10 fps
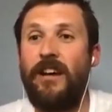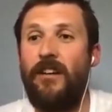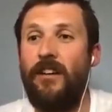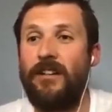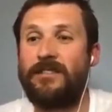
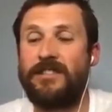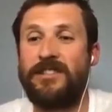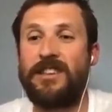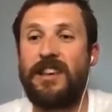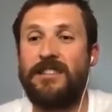All right. I was a
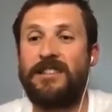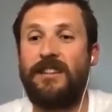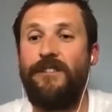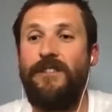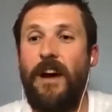
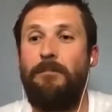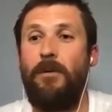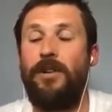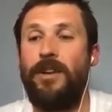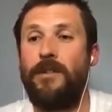disgusting fat
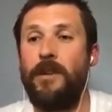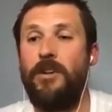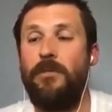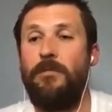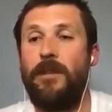body of a
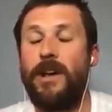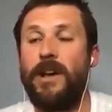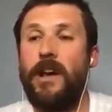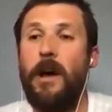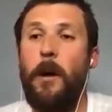human being.